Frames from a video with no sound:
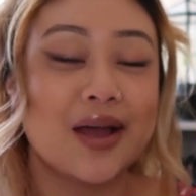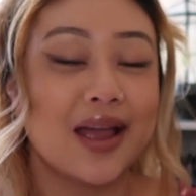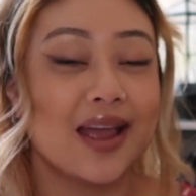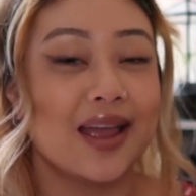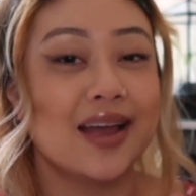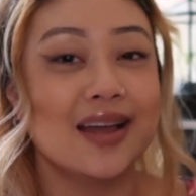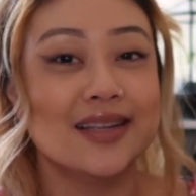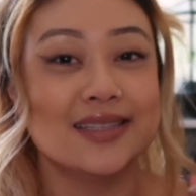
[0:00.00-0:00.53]

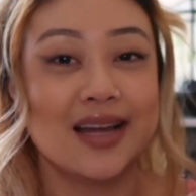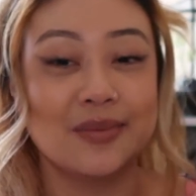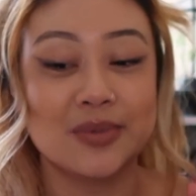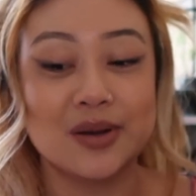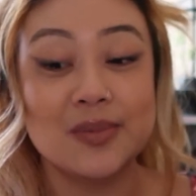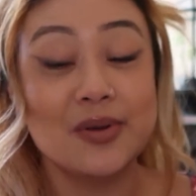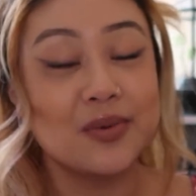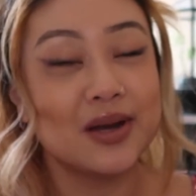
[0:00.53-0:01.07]
and I'm
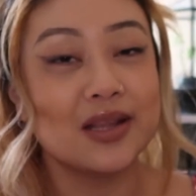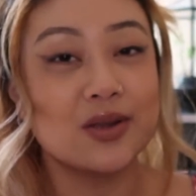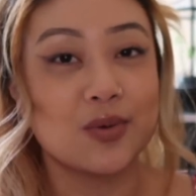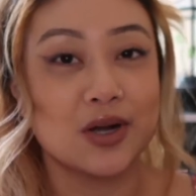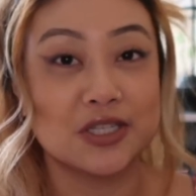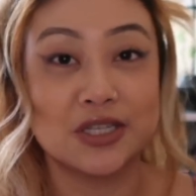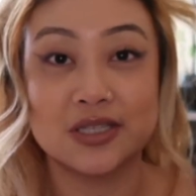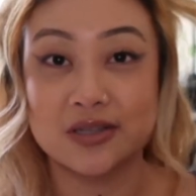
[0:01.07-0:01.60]
gonna be reading the
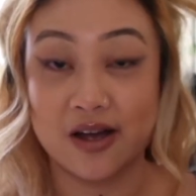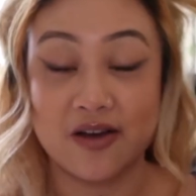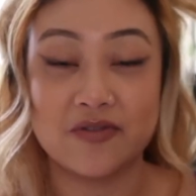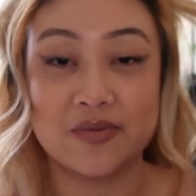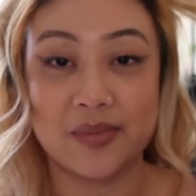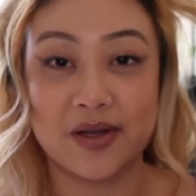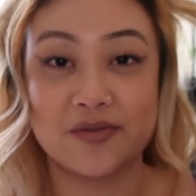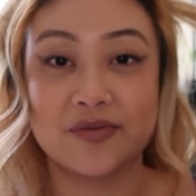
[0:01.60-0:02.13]
questions off
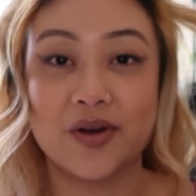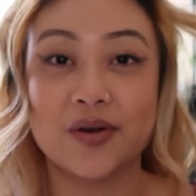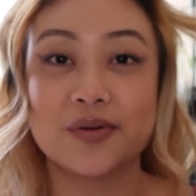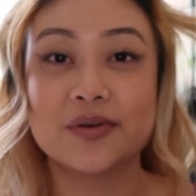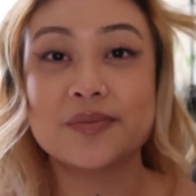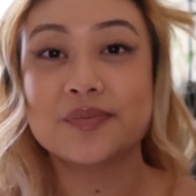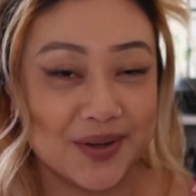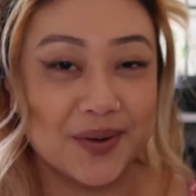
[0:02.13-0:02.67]
of my
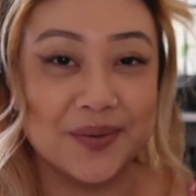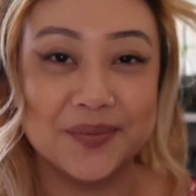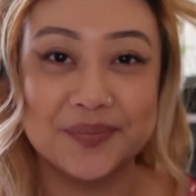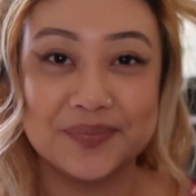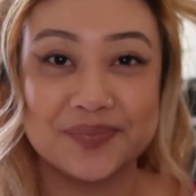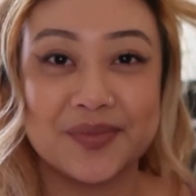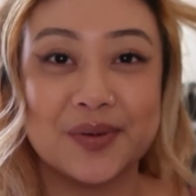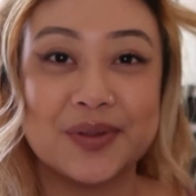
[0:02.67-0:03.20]
phone, so
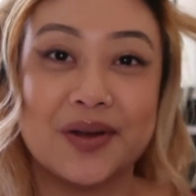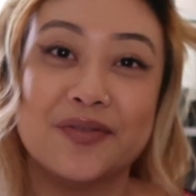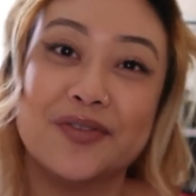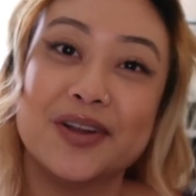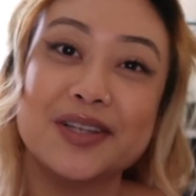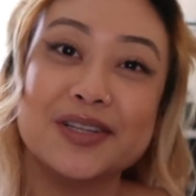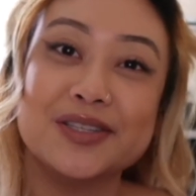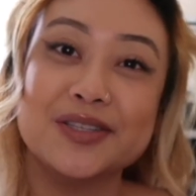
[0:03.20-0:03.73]
without
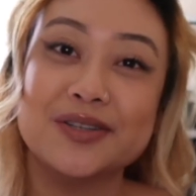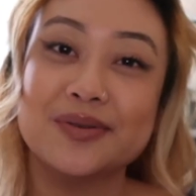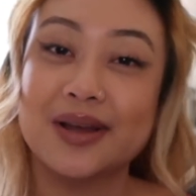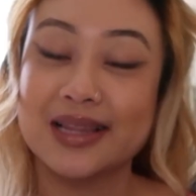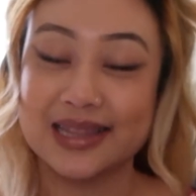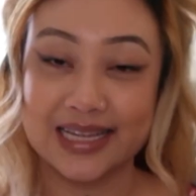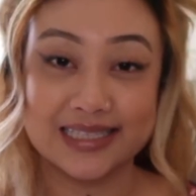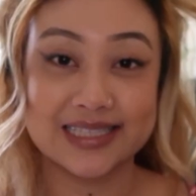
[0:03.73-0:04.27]
further ado,
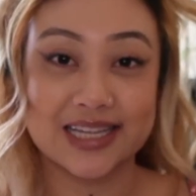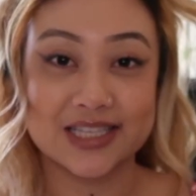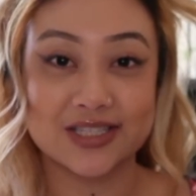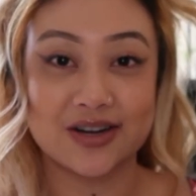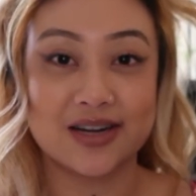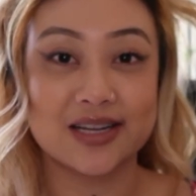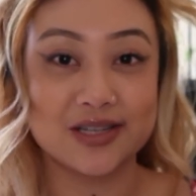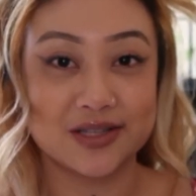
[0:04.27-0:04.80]
let's get
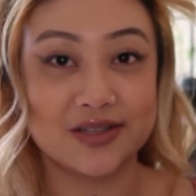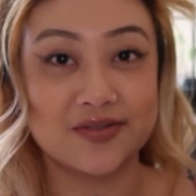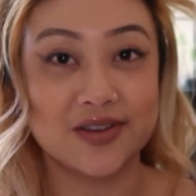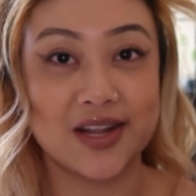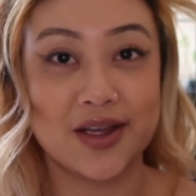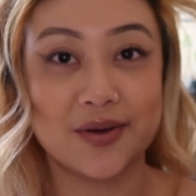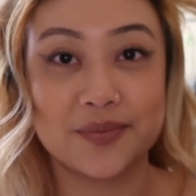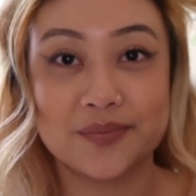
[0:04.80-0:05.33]
started into this
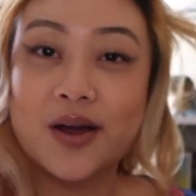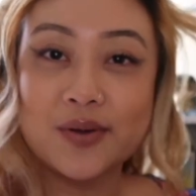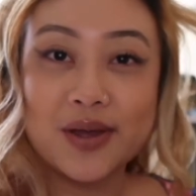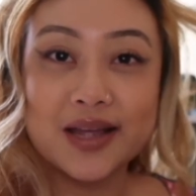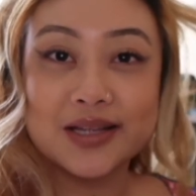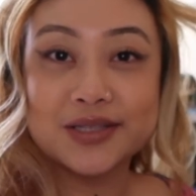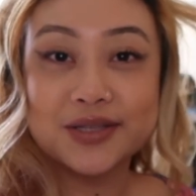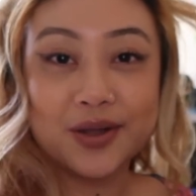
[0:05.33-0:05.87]
video.
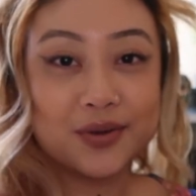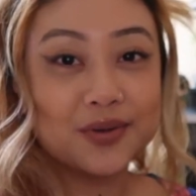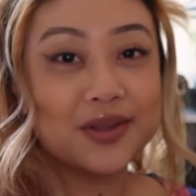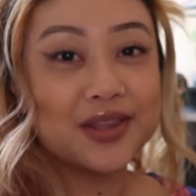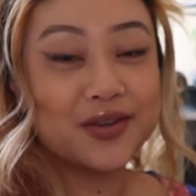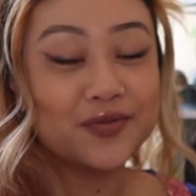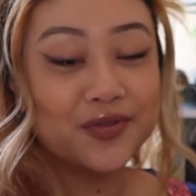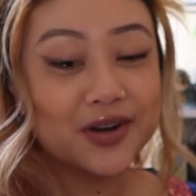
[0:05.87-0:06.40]
Okay, so
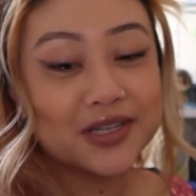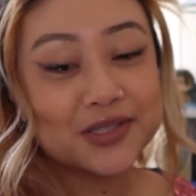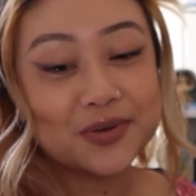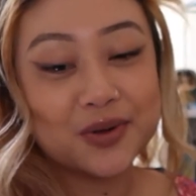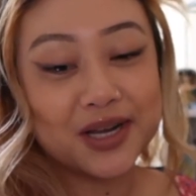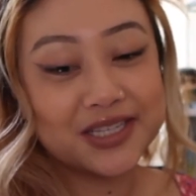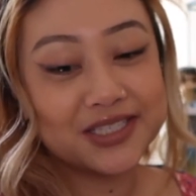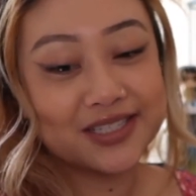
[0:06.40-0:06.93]
the first
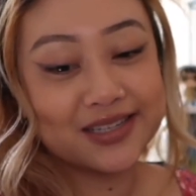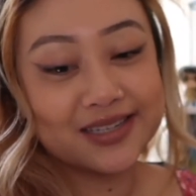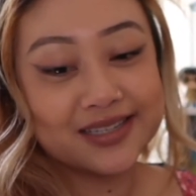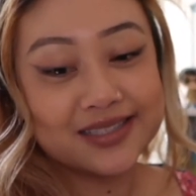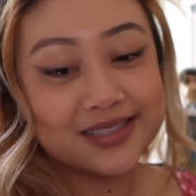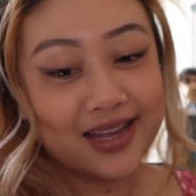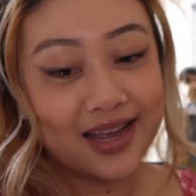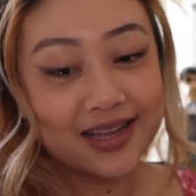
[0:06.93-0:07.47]
question
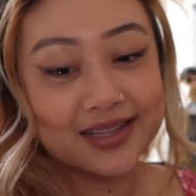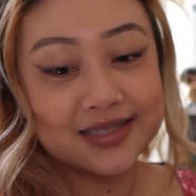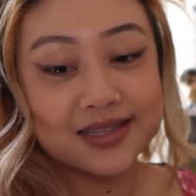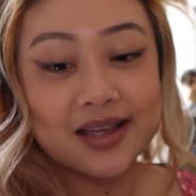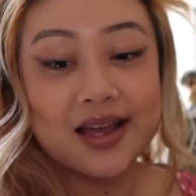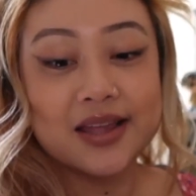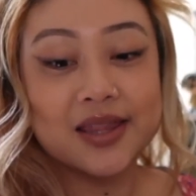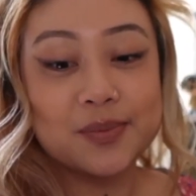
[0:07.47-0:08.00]
says,
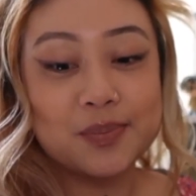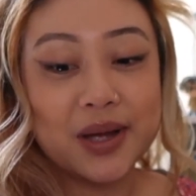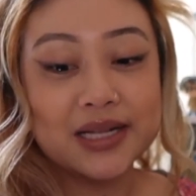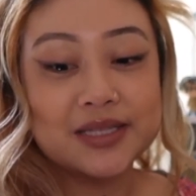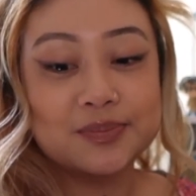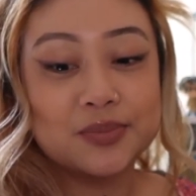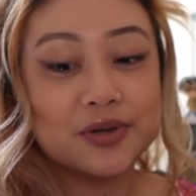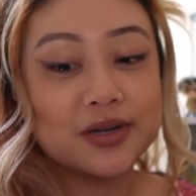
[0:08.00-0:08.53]
the
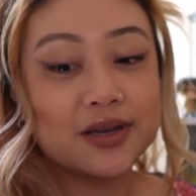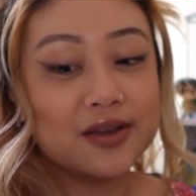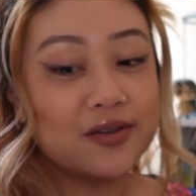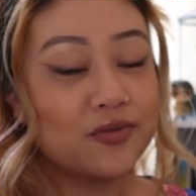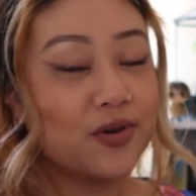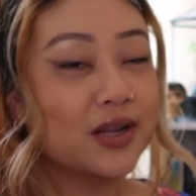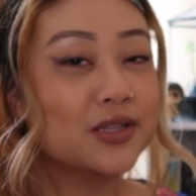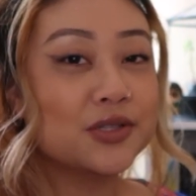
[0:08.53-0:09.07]
best book
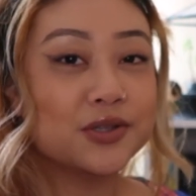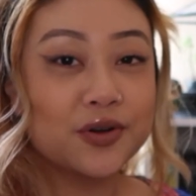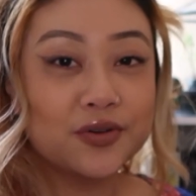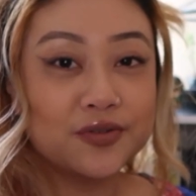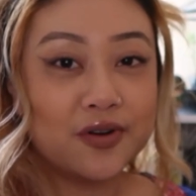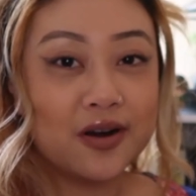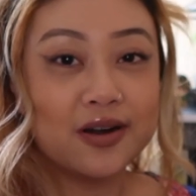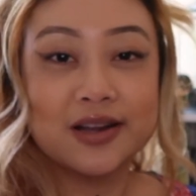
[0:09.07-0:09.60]
you've read so
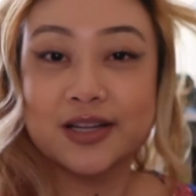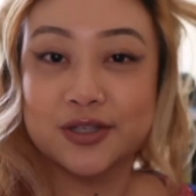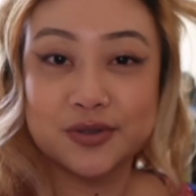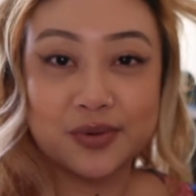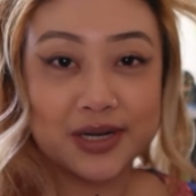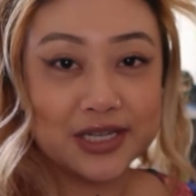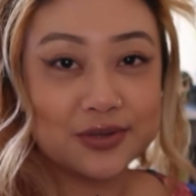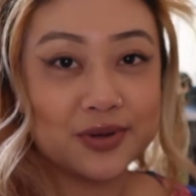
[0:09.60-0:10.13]
far in
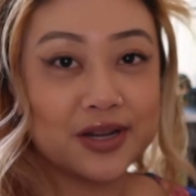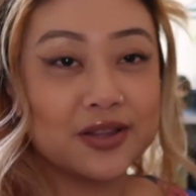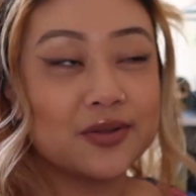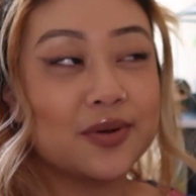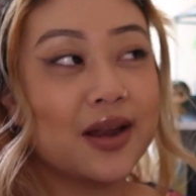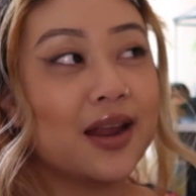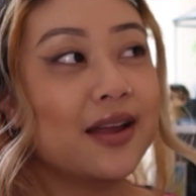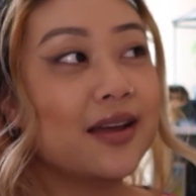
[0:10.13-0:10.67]
twenty
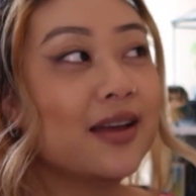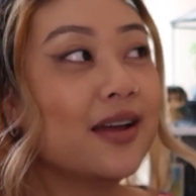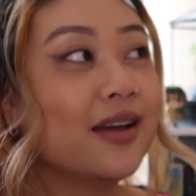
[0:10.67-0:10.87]
twenty-three.